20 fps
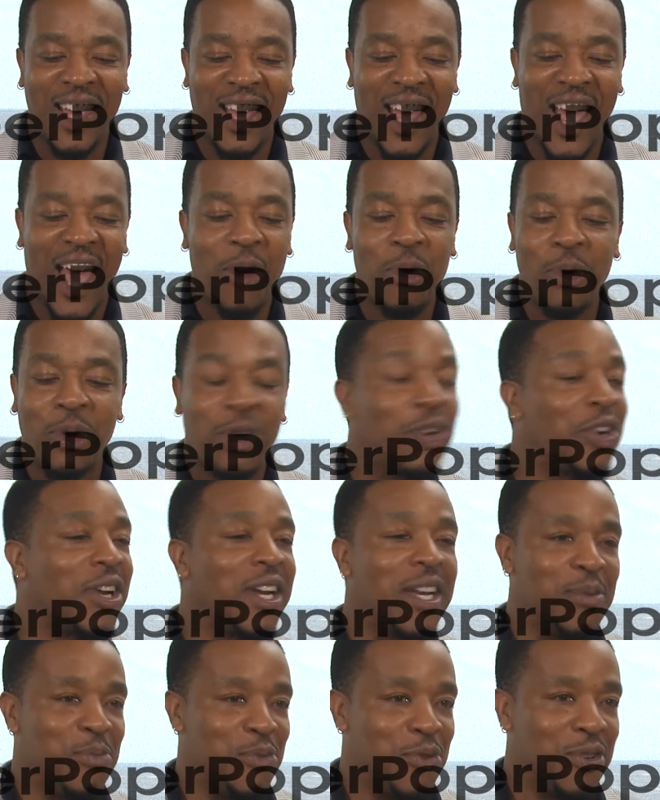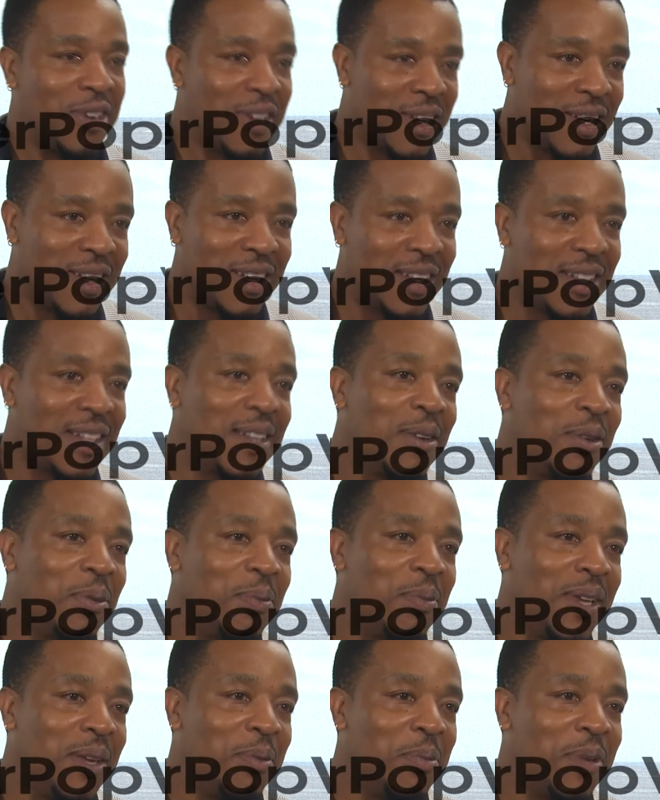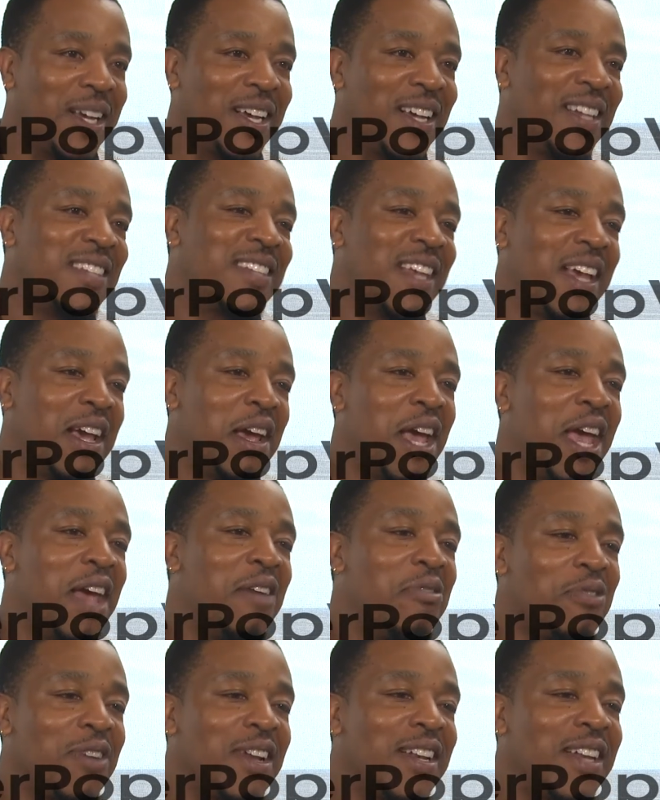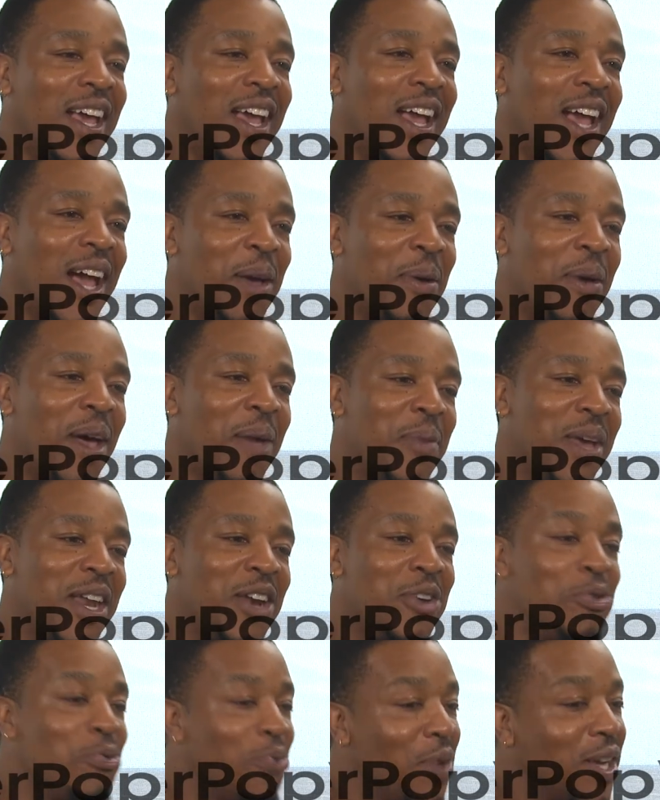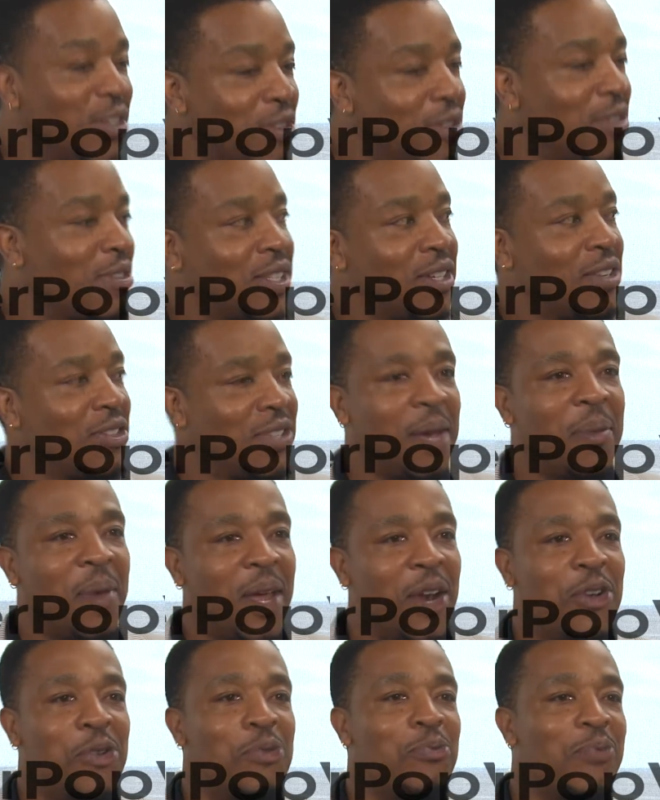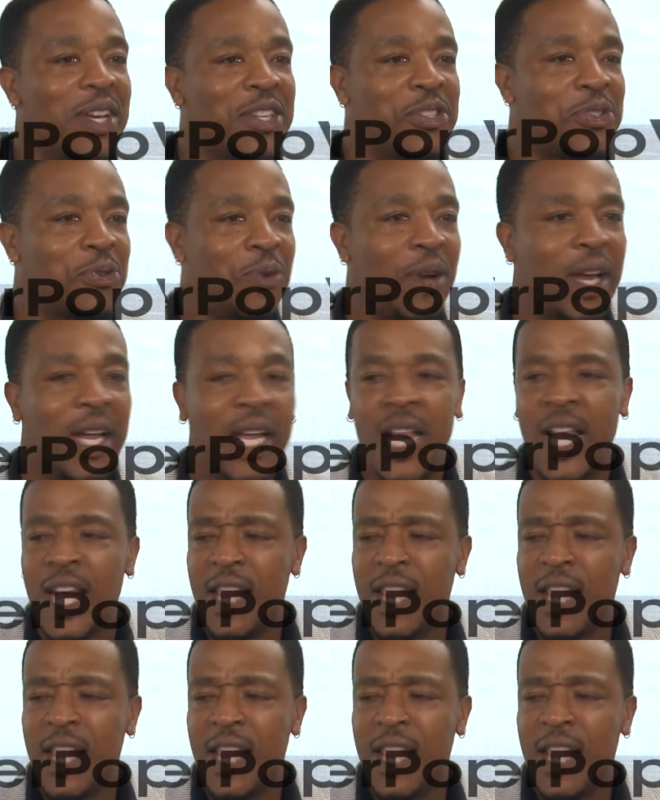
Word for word: I don't cook anymore because every day I, am at a new restaurant. no seriously I'm at a new restaurant.